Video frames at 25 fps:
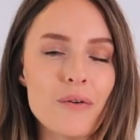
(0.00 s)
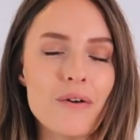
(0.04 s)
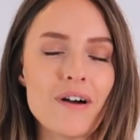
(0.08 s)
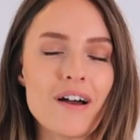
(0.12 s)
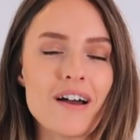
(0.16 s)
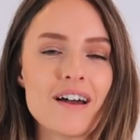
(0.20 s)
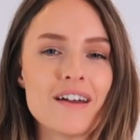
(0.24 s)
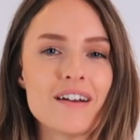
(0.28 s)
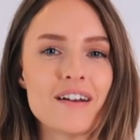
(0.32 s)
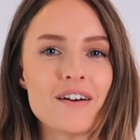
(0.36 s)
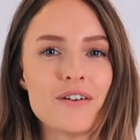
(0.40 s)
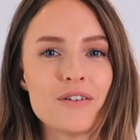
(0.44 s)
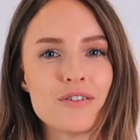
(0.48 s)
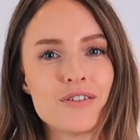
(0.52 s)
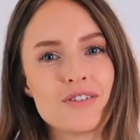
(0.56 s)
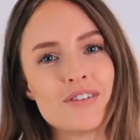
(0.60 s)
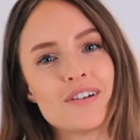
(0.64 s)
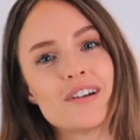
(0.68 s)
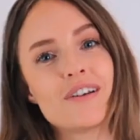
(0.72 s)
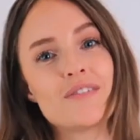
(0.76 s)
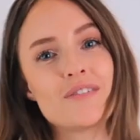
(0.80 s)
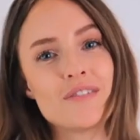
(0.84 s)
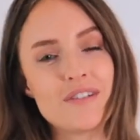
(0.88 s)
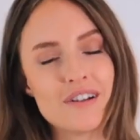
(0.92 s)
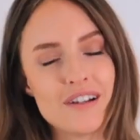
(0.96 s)
and I also
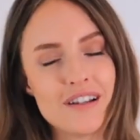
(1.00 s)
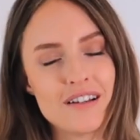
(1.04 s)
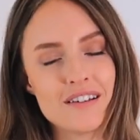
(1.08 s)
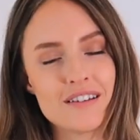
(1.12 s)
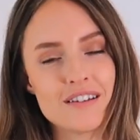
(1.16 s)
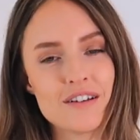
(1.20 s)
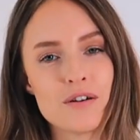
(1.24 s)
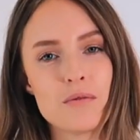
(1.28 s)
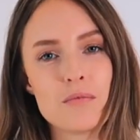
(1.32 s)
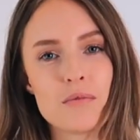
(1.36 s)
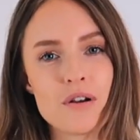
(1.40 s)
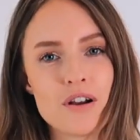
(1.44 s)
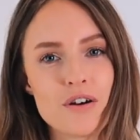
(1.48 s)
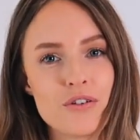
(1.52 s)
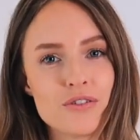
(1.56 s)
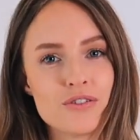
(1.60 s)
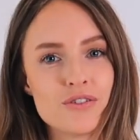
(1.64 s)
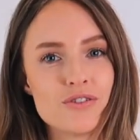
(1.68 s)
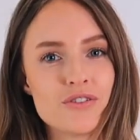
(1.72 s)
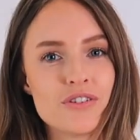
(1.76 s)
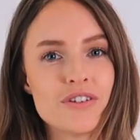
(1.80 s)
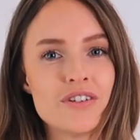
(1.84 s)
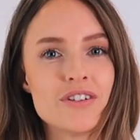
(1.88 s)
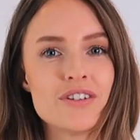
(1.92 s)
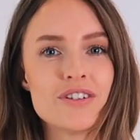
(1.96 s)
leave the link down below so
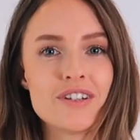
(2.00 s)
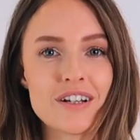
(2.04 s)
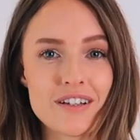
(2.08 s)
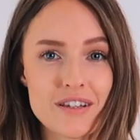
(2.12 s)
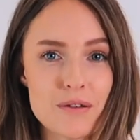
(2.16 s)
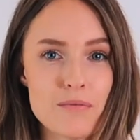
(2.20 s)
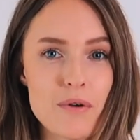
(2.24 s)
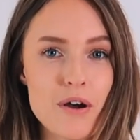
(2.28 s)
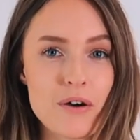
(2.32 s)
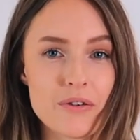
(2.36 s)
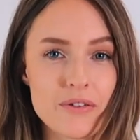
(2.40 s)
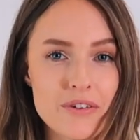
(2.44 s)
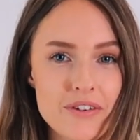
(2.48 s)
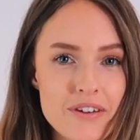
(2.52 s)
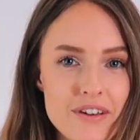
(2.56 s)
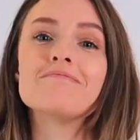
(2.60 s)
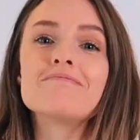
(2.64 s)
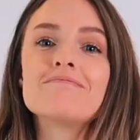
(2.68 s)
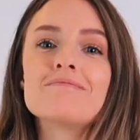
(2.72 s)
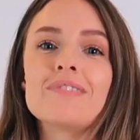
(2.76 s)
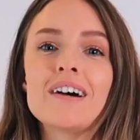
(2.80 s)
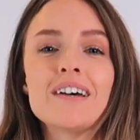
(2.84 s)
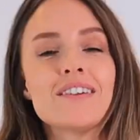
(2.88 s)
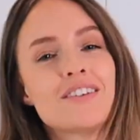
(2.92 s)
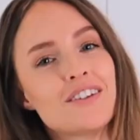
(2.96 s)
you can check them out.
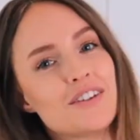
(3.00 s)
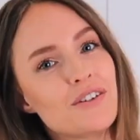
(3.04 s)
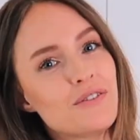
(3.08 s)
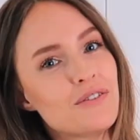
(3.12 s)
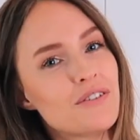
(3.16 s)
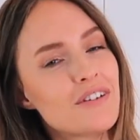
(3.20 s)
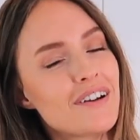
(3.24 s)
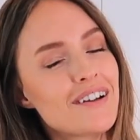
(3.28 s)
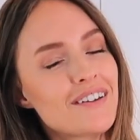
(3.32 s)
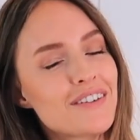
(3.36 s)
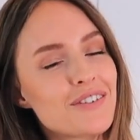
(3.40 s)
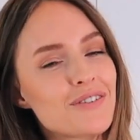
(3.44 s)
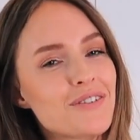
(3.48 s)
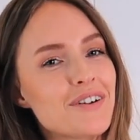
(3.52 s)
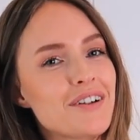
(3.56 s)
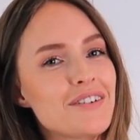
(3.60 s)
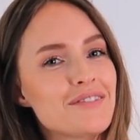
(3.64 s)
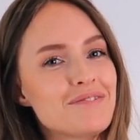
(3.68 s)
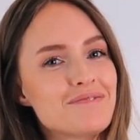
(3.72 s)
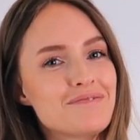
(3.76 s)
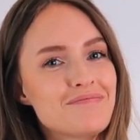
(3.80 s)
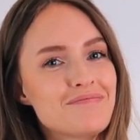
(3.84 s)
I see you in the next one.